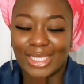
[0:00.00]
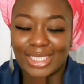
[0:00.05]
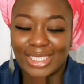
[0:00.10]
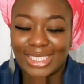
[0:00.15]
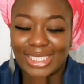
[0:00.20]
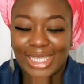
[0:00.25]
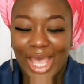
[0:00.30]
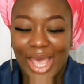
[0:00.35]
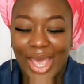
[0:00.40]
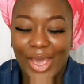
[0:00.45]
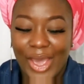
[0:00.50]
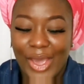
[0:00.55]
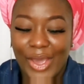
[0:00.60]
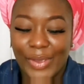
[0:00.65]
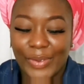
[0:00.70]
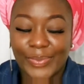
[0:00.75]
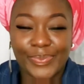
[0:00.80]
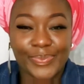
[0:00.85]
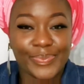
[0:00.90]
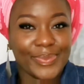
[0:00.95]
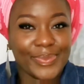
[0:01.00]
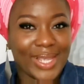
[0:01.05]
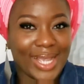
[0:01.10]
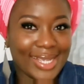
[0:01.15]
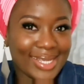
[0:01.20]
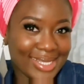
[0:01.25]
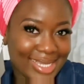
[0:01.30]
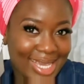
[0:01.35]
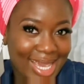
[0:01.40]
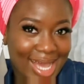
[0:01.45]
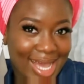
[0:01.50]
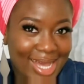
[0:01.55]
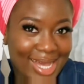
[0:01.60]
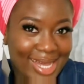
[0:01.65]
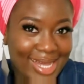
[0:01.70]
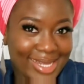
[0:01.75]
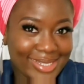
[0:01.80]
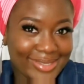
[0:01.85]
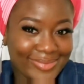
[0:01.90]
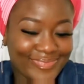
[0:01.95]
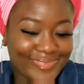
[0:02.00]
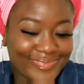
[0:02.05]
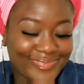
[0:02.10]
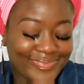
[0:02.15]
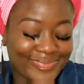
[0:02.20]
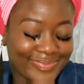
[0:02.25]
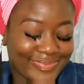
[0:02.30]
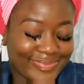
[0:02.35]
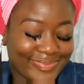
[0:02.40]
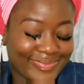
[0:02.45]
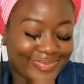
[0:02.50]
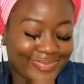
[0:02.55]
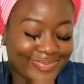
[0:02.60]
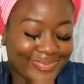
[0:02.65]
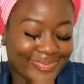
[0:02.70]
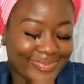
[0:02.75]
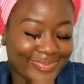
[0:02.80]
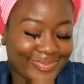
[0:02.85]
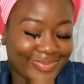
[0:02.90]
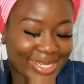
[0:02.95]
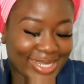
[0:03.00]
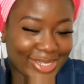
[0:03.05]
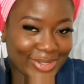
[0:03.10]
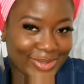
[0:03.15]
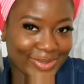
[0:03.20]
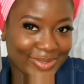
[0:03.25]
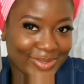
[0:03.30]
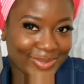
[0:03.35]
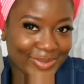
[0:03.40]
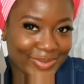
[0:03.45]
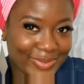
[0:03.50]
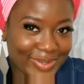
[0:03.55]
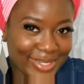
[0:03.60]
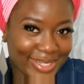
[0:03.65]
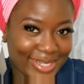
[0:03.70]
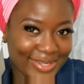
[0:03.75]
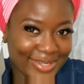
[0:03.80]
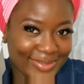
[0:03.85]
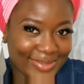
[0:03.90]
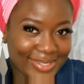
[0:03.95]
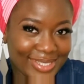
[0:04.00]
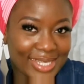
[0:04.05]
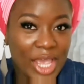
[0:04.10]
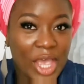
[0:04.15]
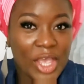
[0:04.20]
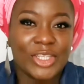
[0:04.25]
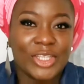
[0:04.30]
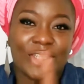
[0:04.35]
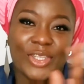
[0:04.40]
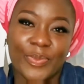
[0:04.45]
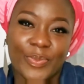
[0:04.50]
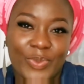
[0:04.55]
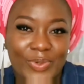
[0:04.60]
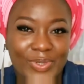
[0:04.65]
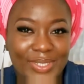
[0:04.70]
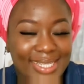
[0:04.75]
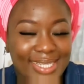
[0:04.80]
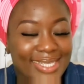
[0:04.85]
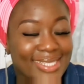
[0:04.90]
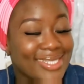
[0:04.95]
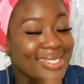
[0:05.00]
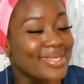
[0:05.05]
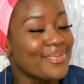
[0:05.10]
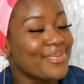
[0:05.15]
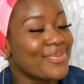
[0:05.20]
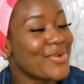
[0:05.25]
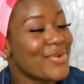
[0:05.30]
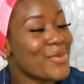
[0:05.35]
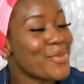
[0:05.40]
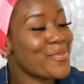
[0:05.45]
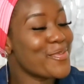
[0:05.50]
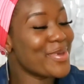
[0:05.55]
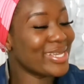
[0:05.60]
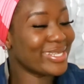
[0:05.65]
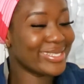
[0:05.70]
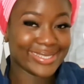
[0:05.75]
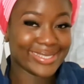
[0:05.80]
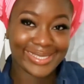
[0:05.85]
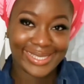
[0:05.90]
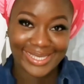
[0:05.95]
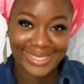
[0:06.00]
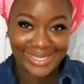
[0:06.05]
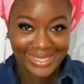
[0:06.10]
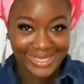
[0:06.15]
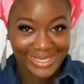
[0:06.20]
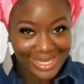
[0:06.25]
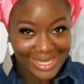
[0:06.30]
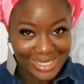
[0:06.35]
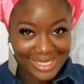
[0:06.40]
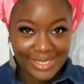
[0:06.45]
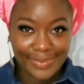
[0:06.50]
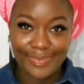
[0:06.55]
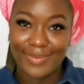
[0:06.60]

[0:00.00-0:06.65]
So yeah, be sure to order yours. Supporting small businesses,